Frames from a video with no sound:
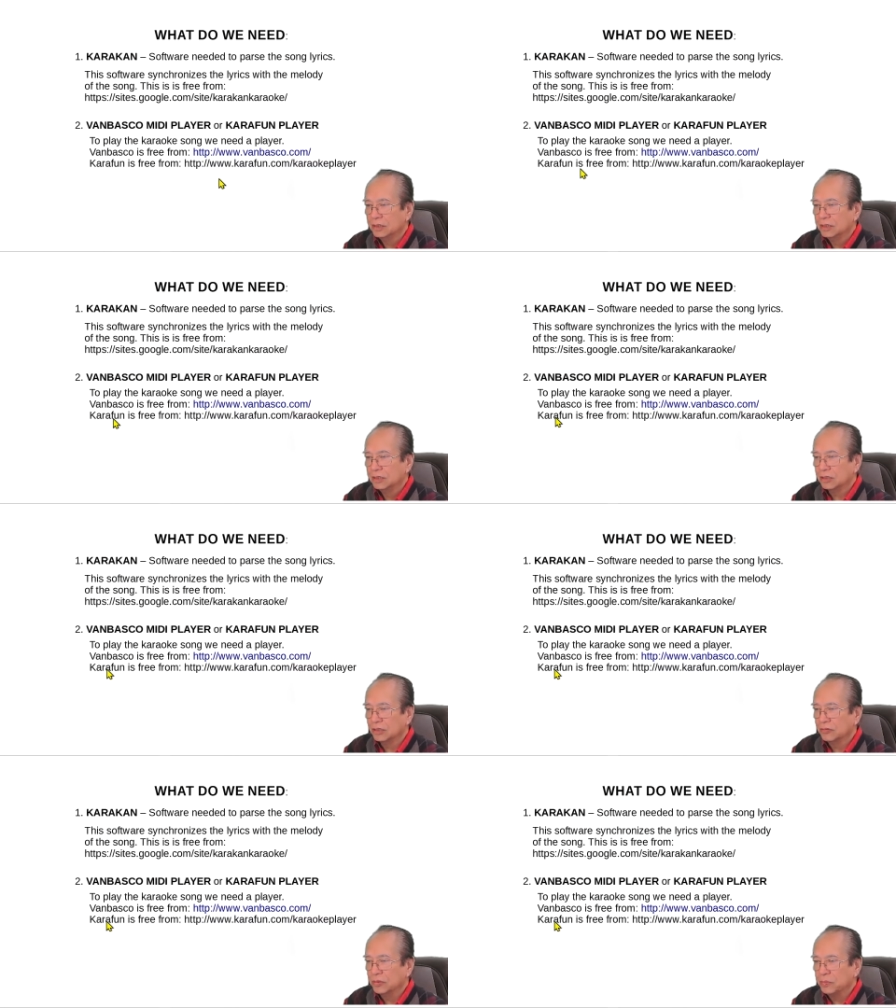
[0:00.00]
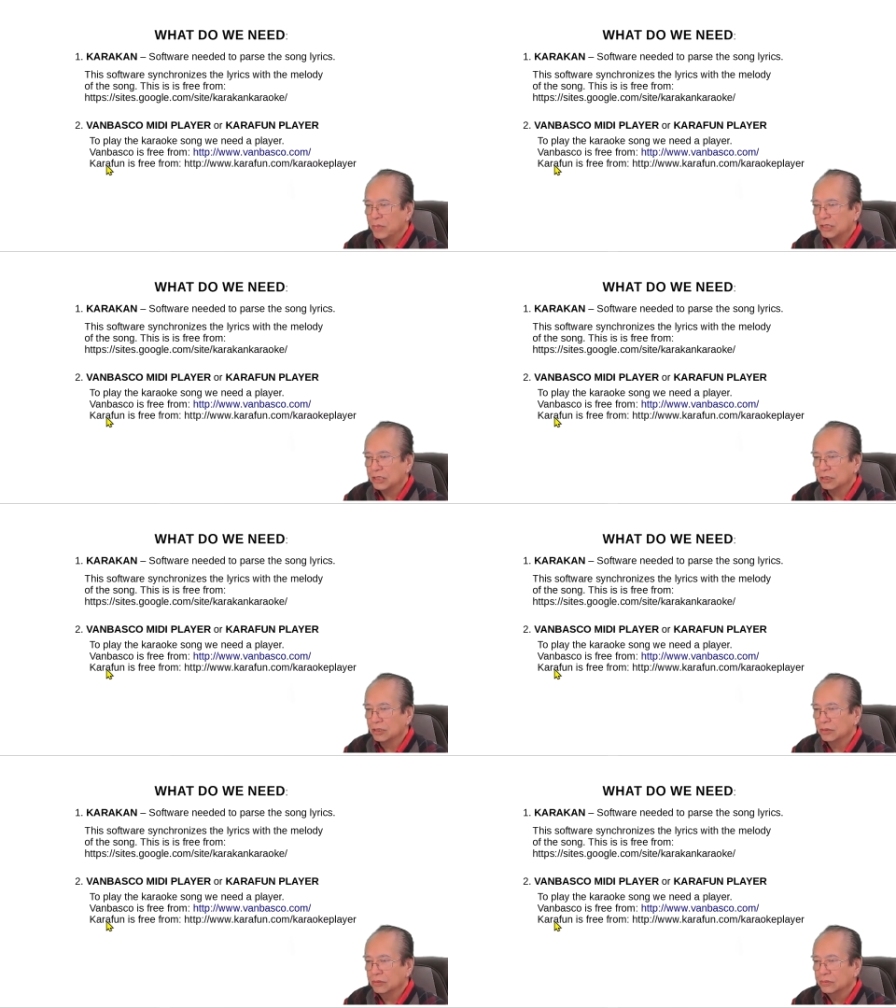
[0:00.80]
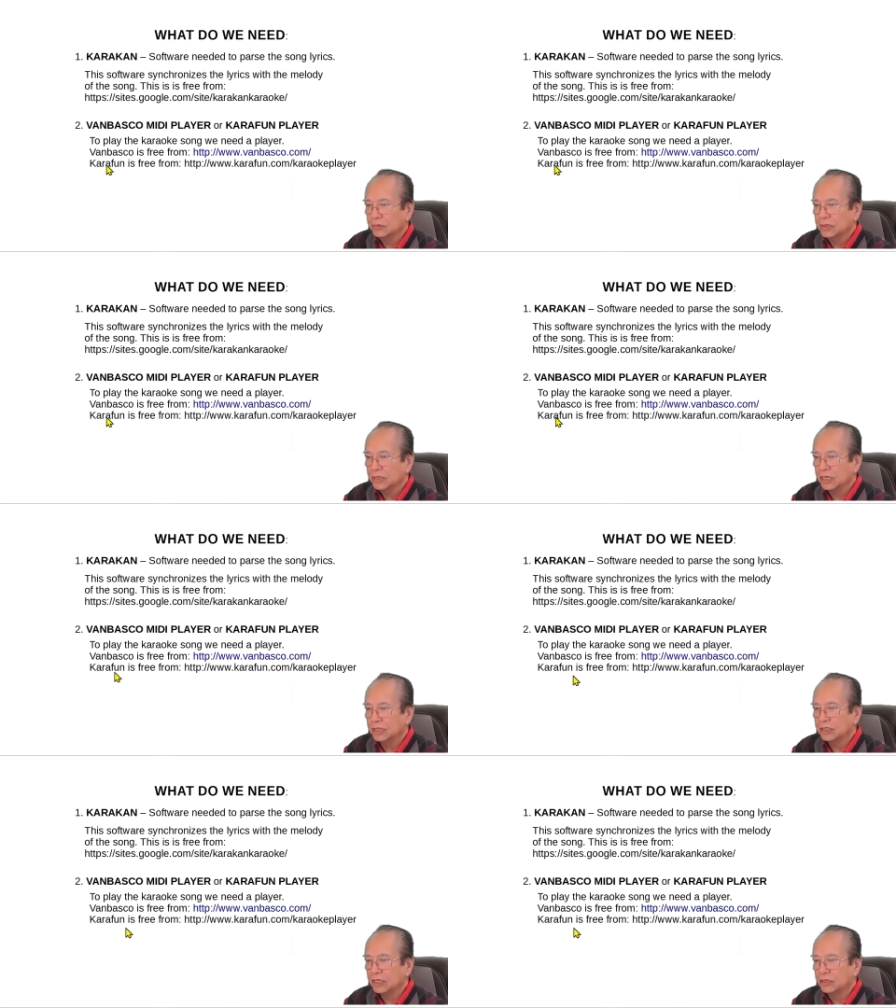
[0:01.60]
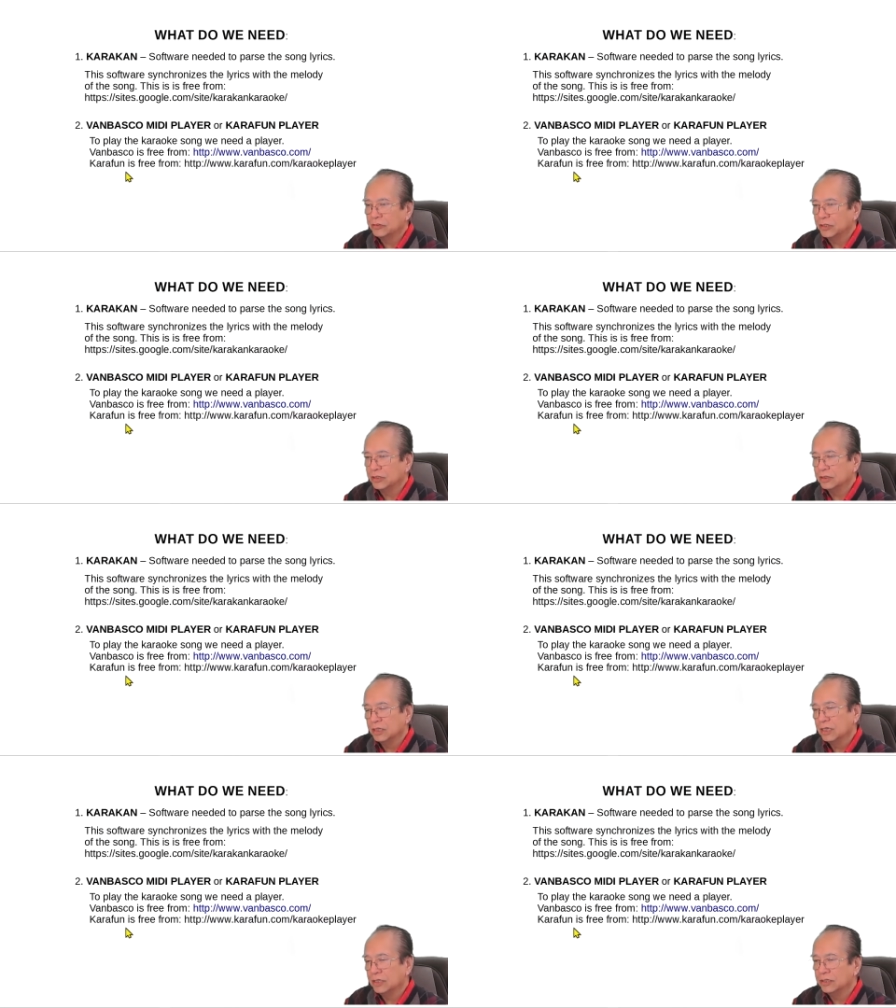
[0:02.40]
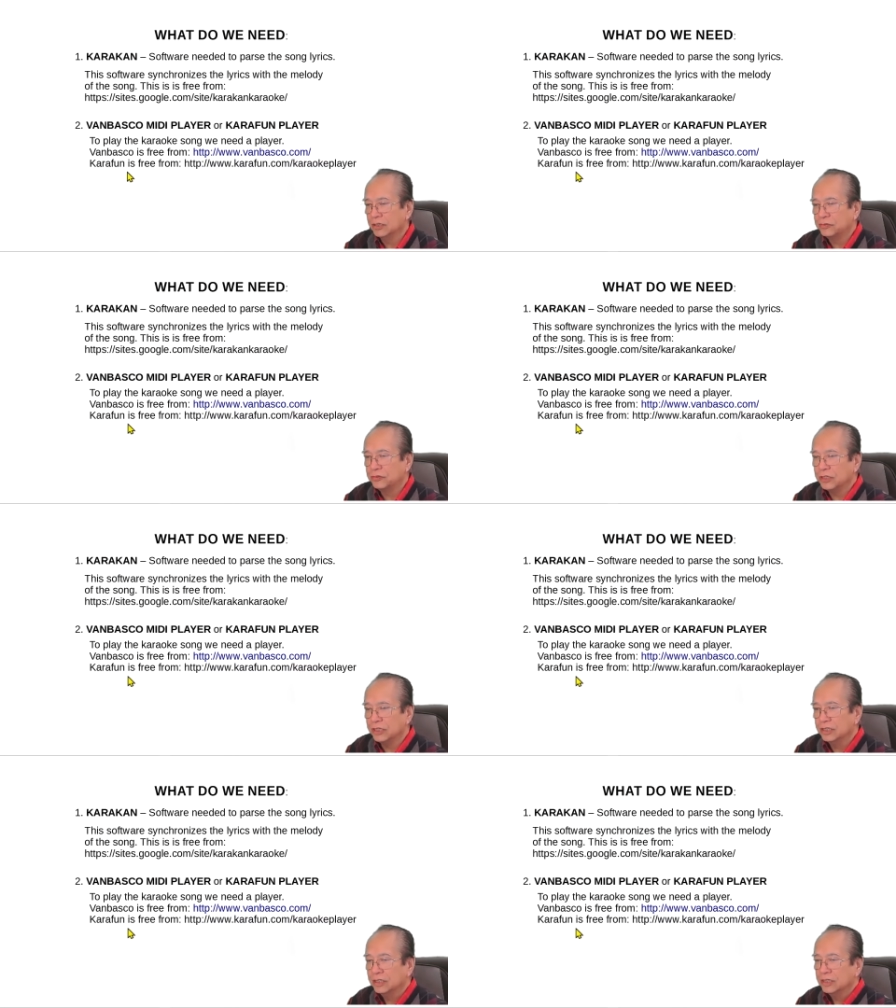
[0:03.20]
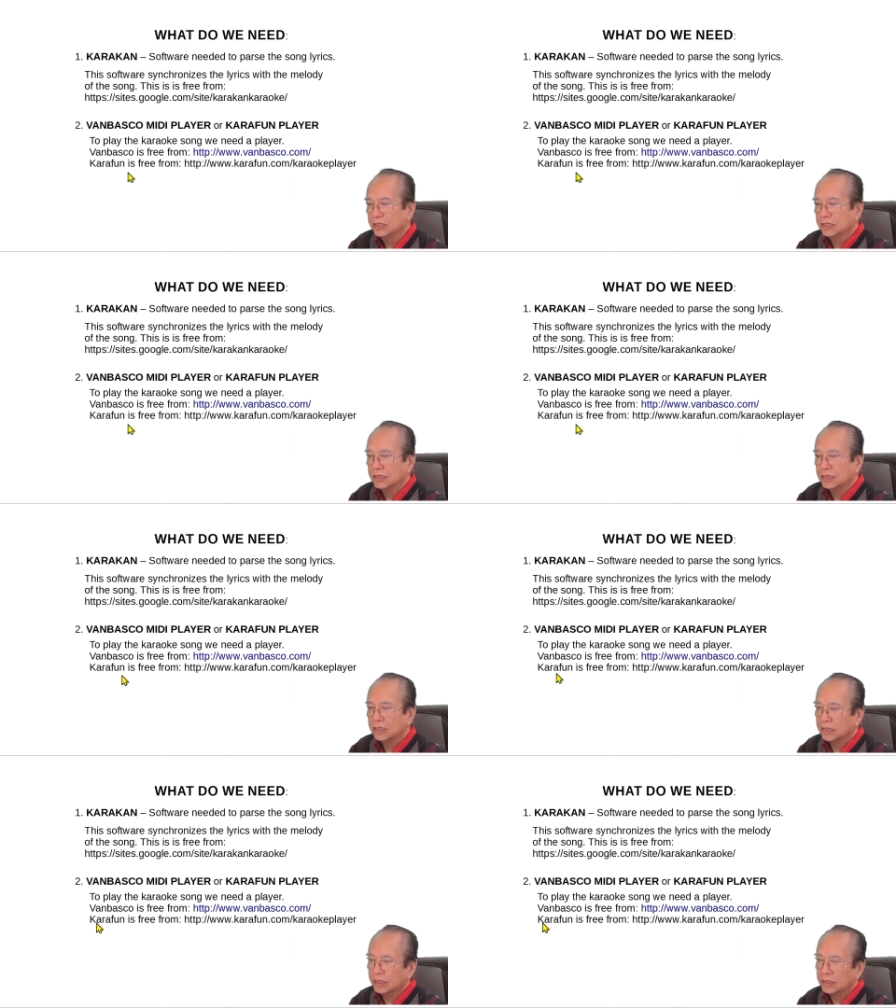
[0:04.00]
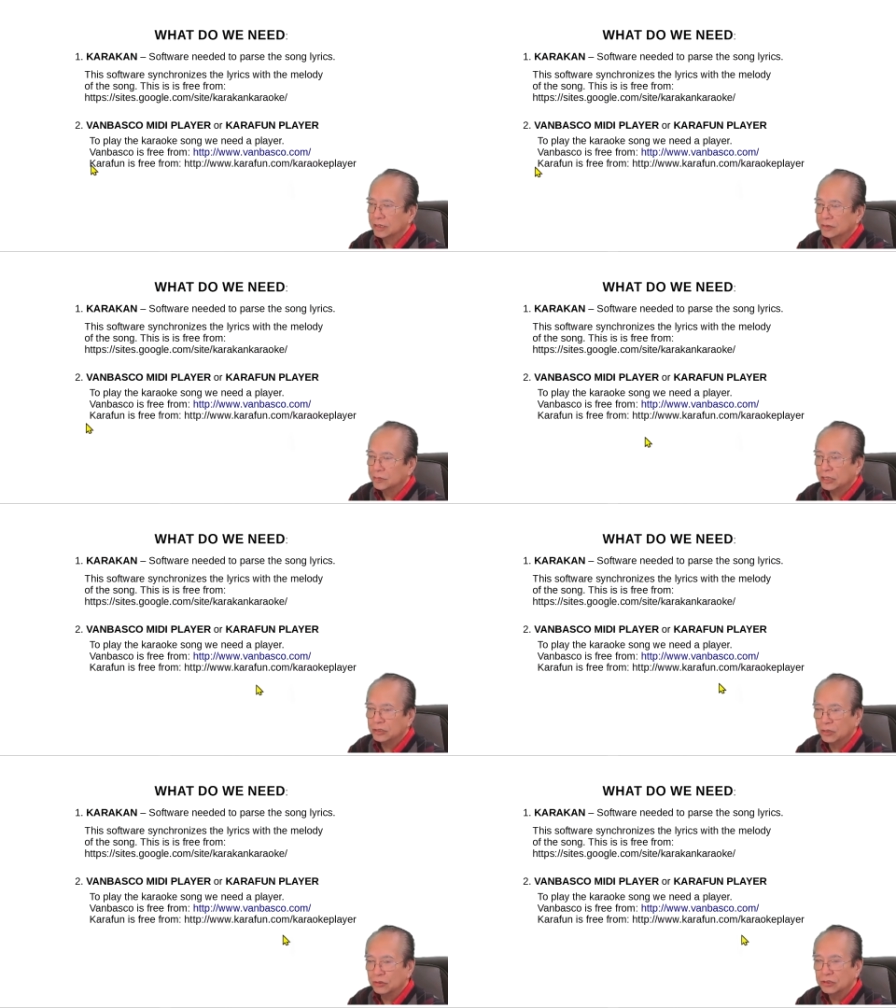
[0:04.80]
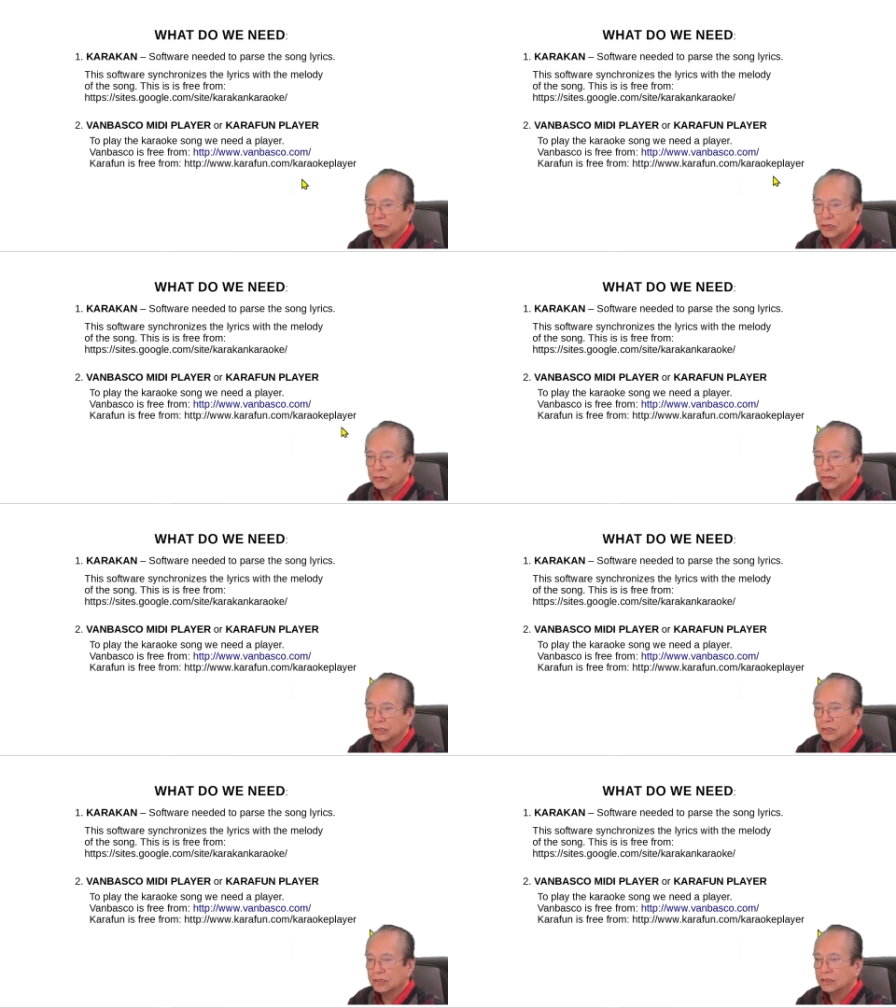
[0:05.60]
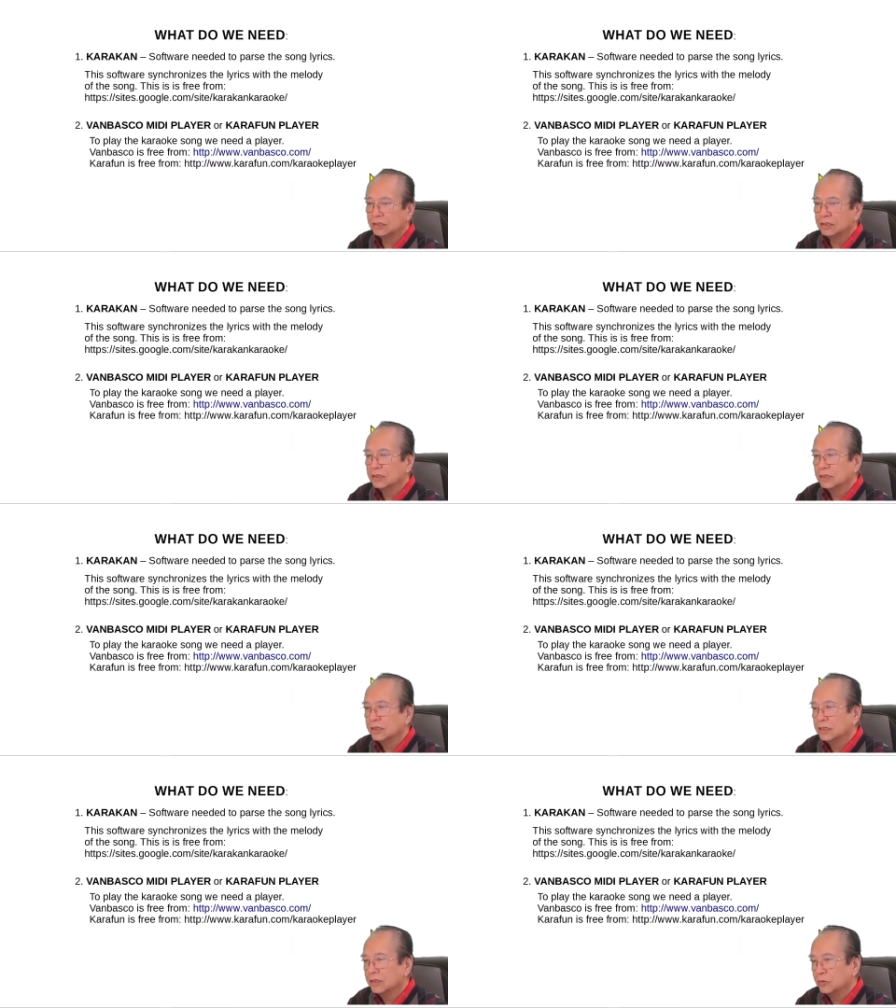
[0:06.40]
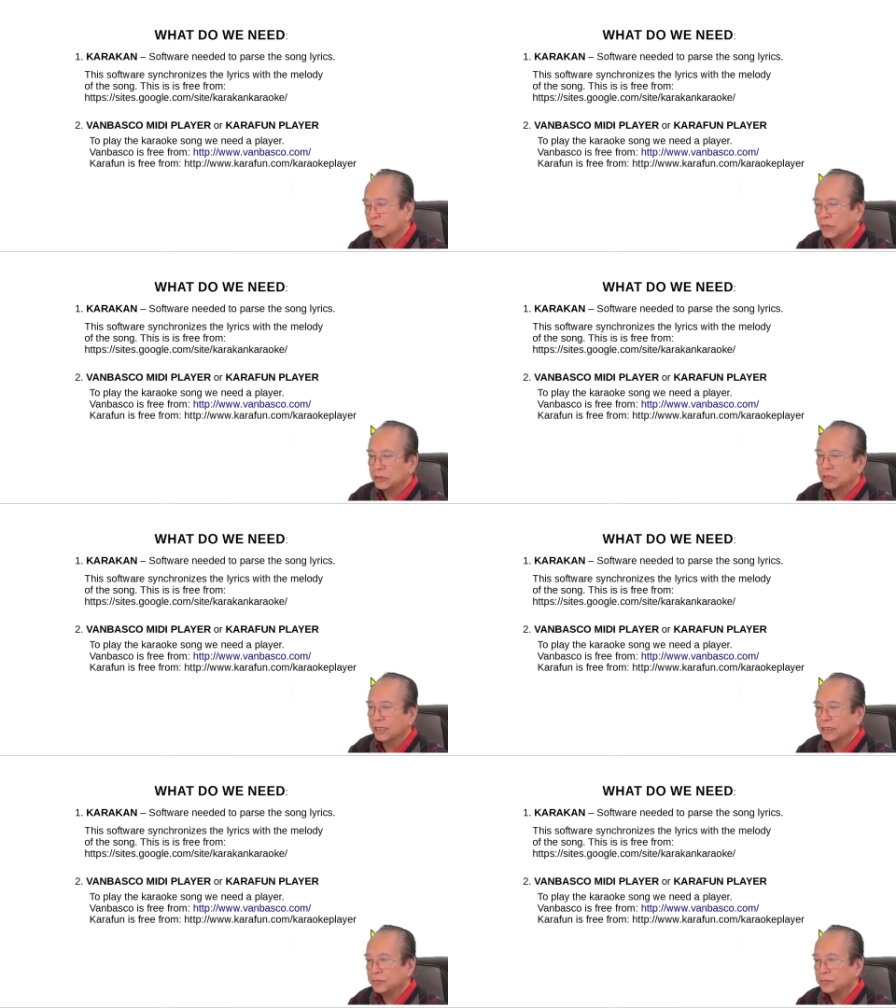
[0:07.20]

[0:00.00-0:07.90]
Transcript: So Van Basco and Caravan, they're free. And make notes of this website.